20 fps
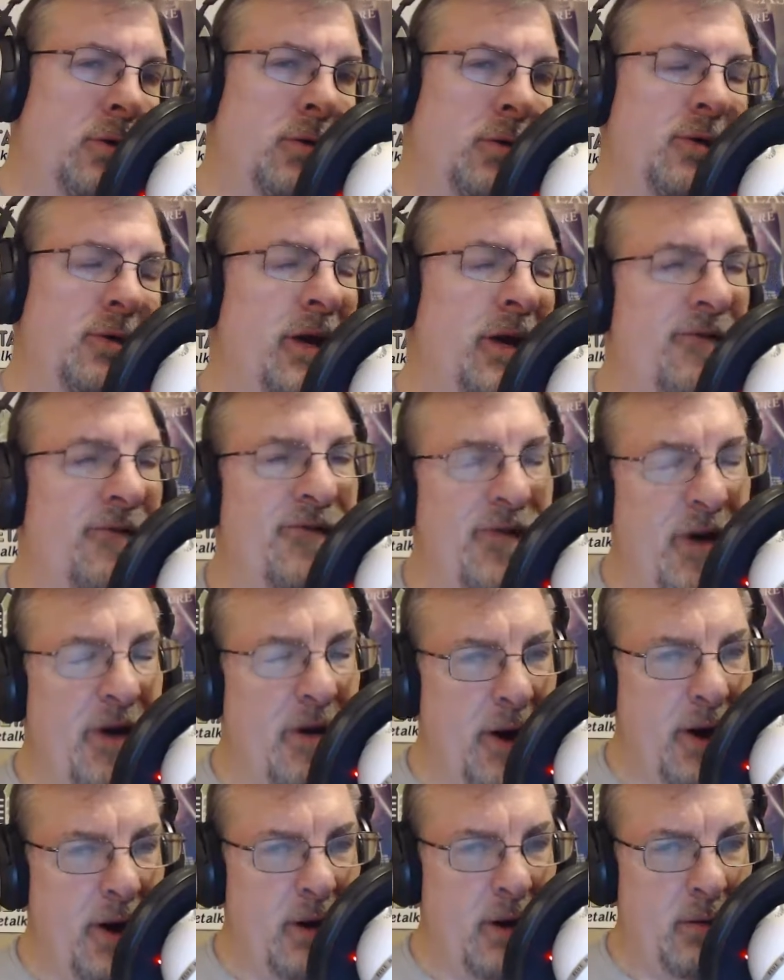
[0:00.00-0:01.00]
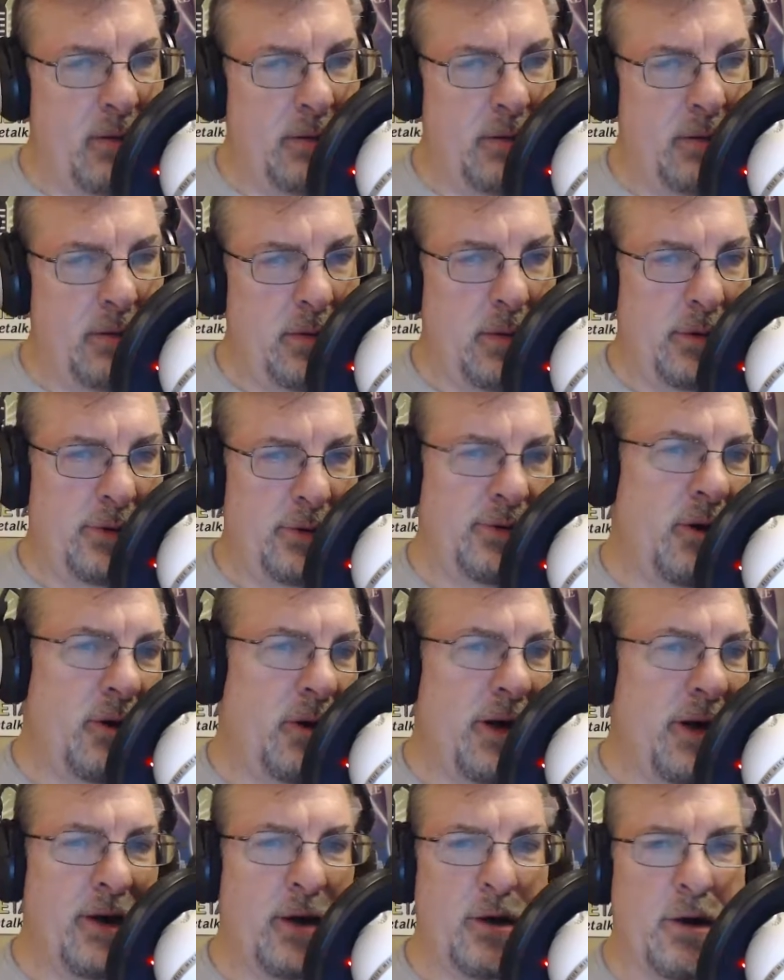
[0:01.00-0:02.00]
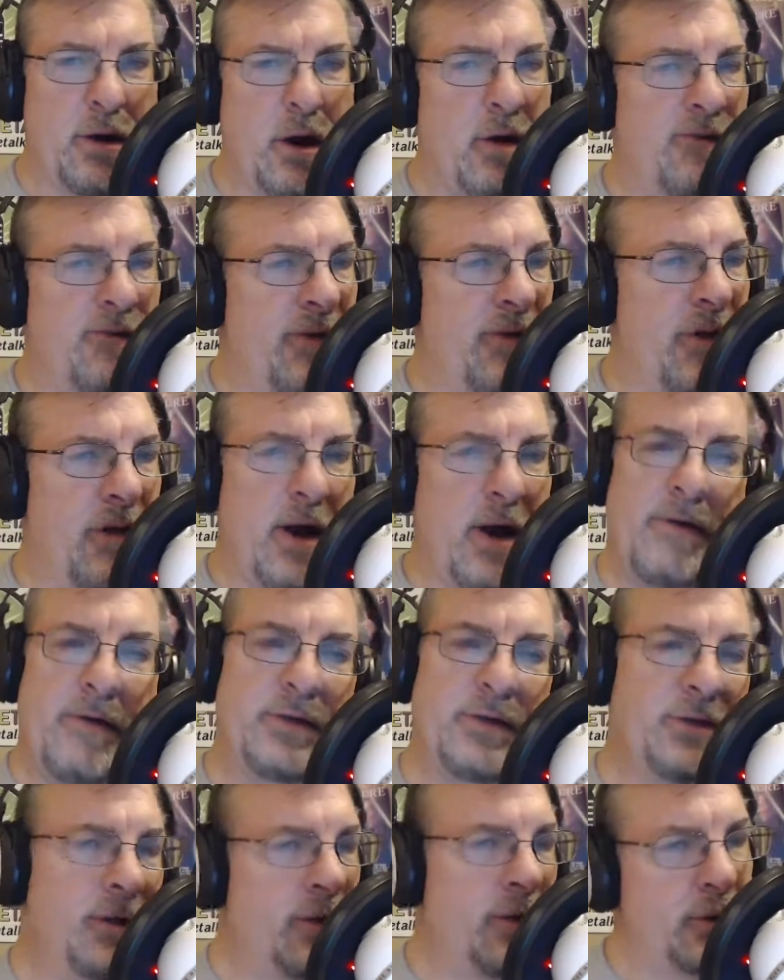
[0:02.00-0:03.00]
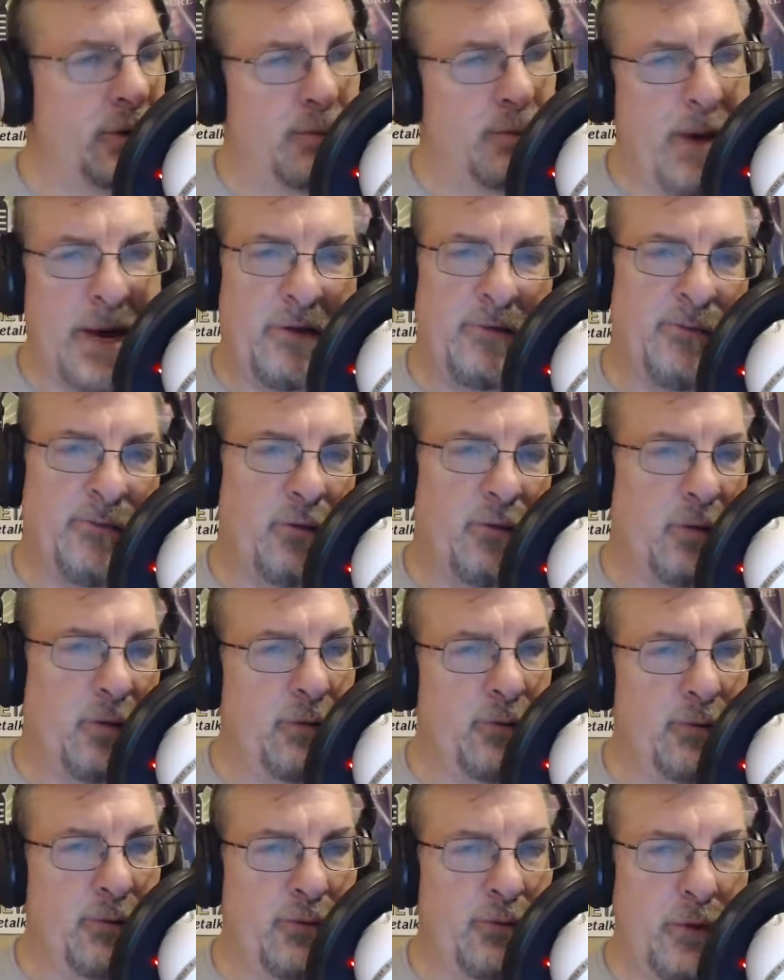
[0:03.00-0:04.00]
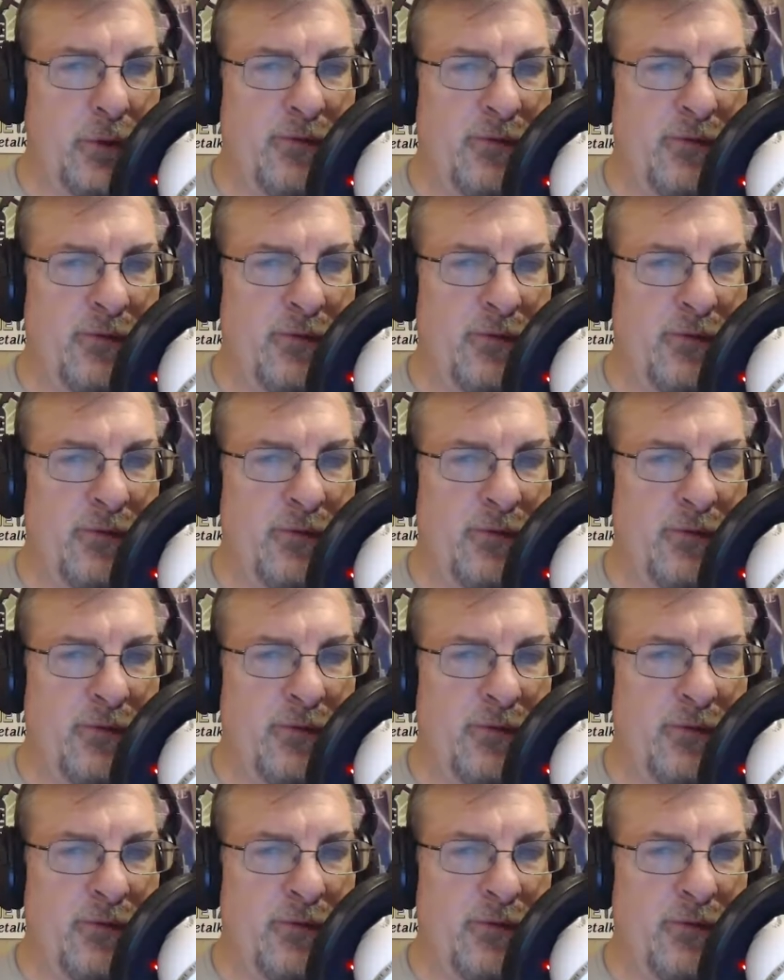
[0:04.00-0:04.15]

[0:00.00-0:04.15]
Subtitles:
like a ferry. Is there like a car ferry, obviously, that goes back and forth between